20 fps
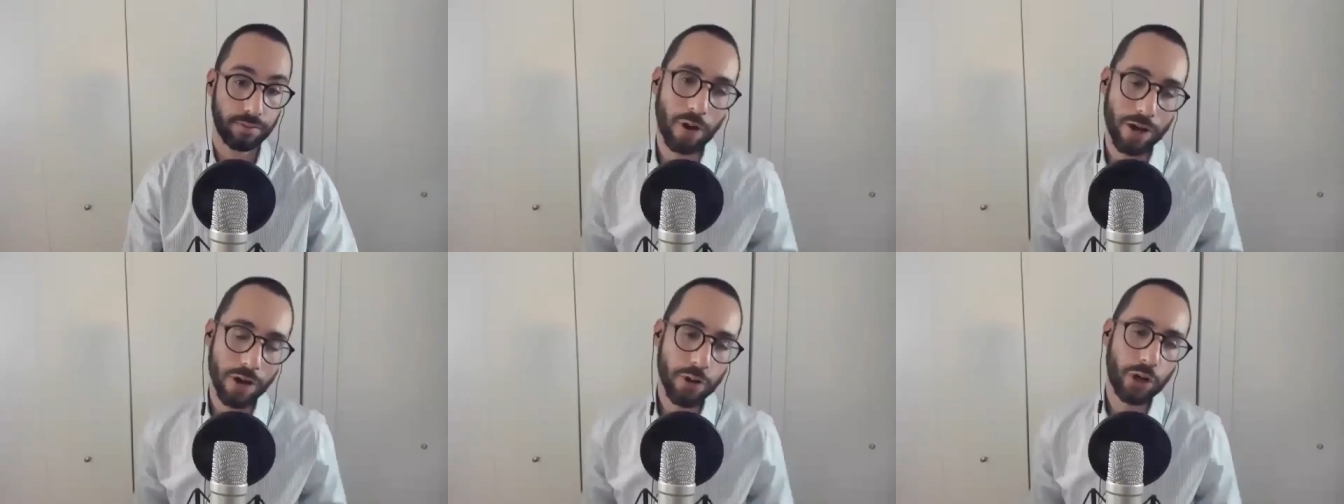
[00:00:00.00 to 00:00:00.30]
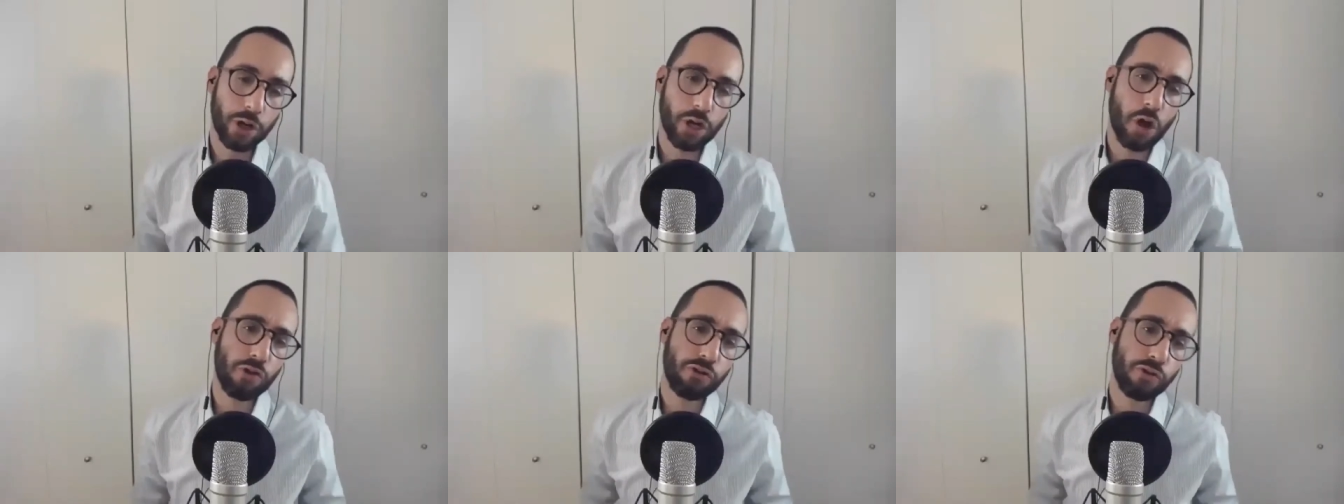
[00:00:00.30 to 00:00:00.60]
and you
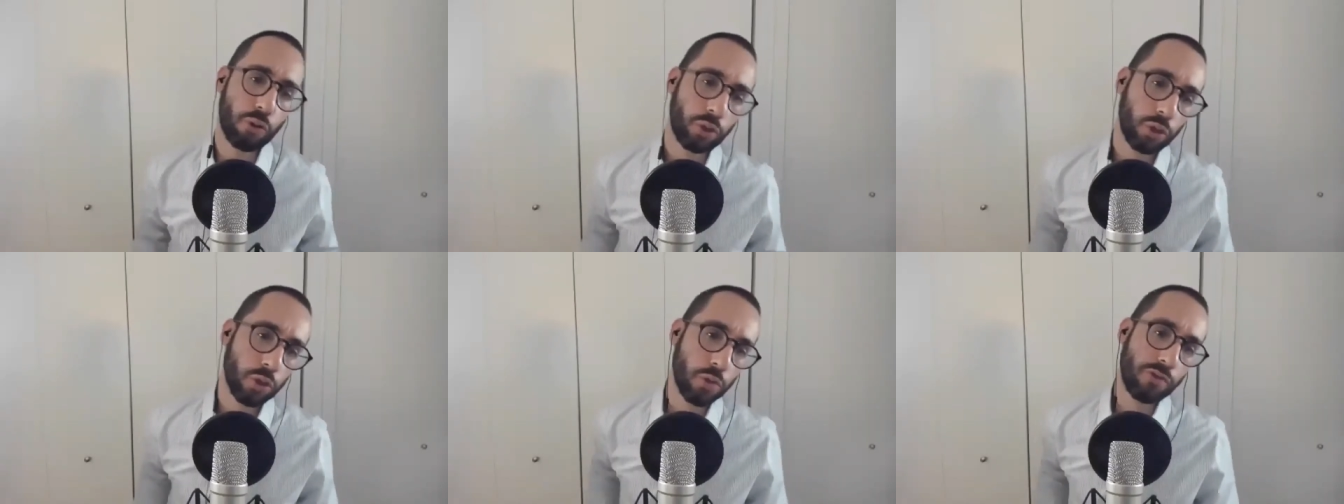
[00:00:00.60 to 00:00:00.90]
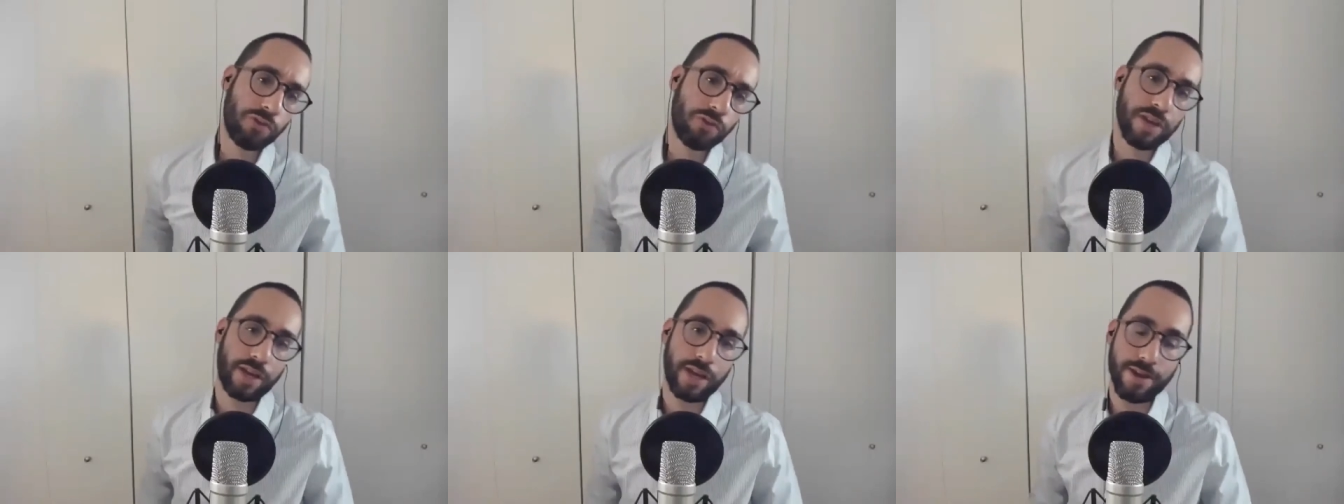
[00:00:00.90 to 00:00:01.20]
could also
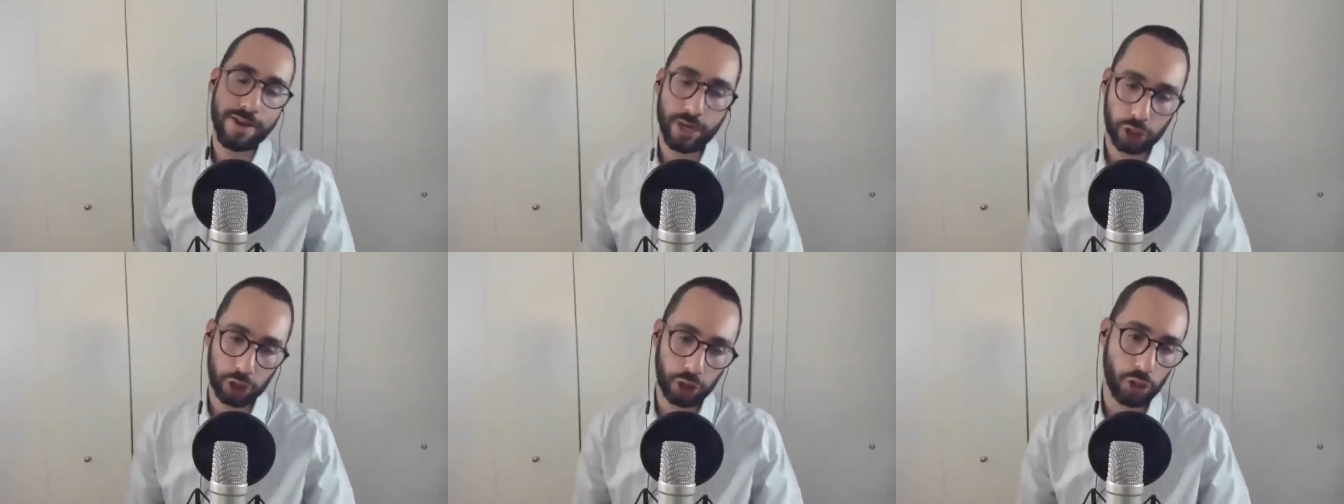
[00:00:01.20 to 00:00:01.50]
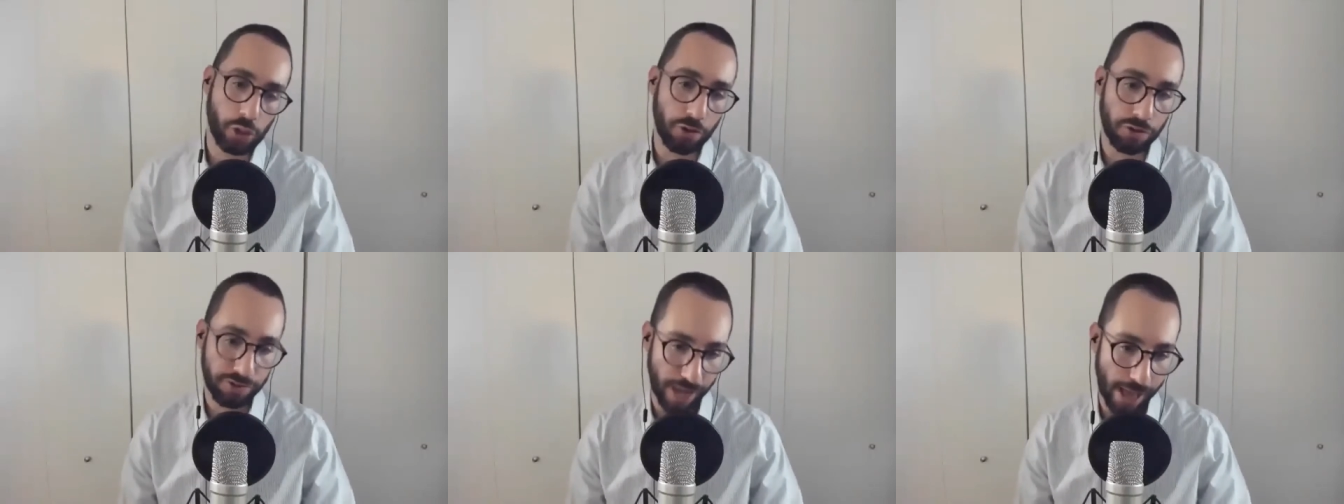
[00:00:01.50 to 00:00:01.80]
lose the
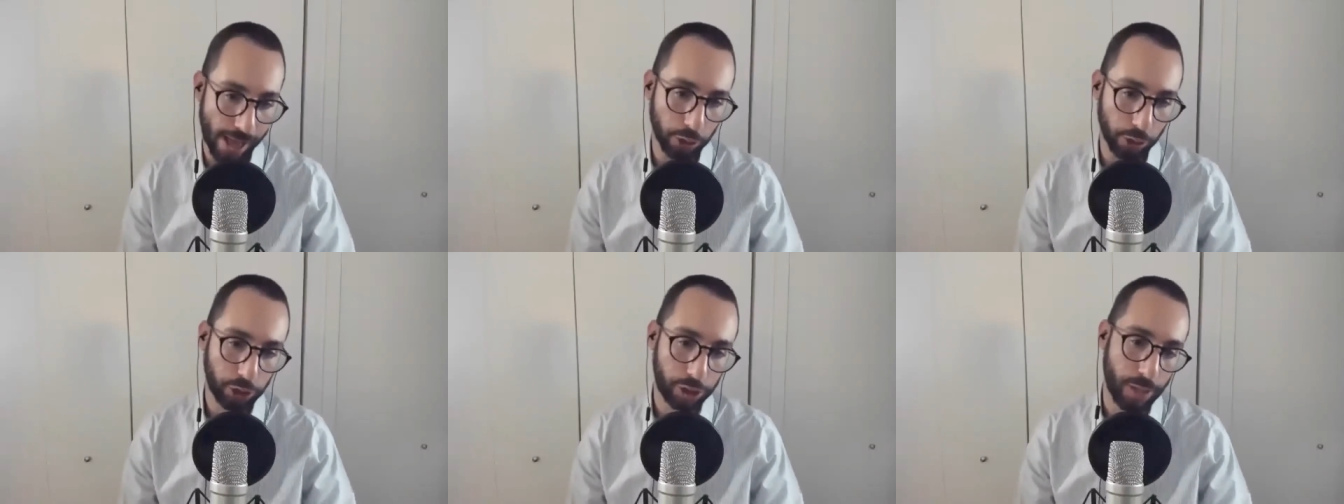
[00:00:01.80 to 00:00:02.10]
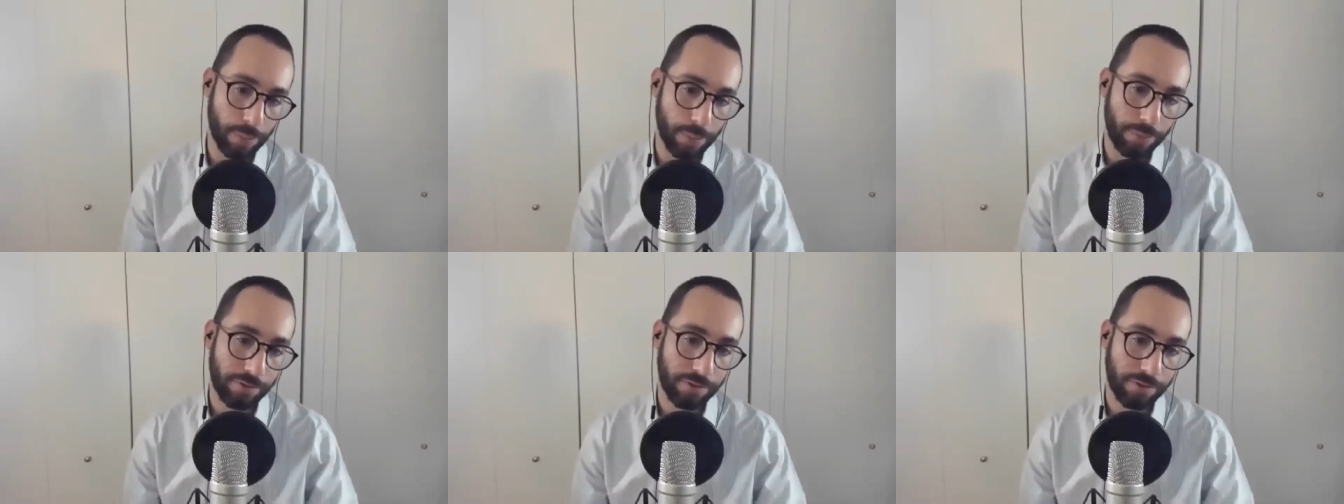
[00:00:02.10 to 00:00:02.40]
conditional
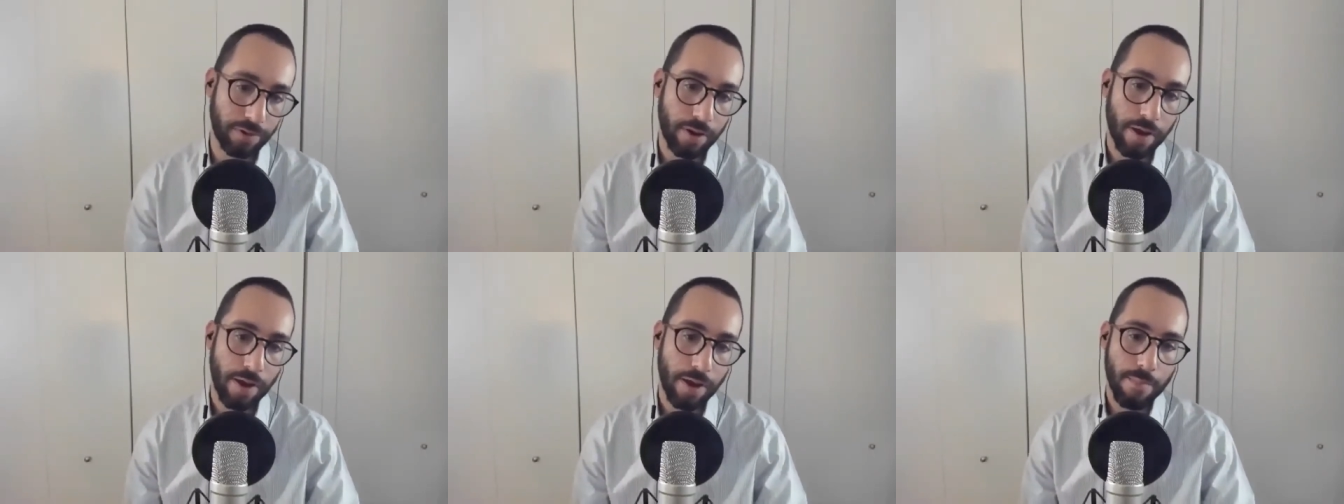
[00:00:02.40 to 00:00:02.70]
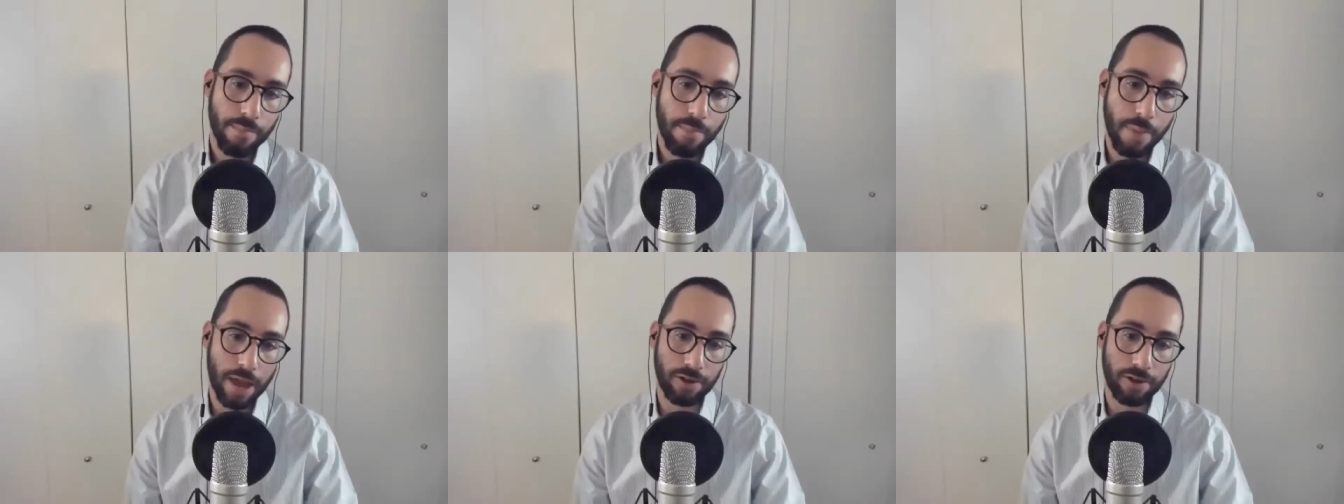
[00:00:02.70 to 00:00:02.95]
scholarships oh,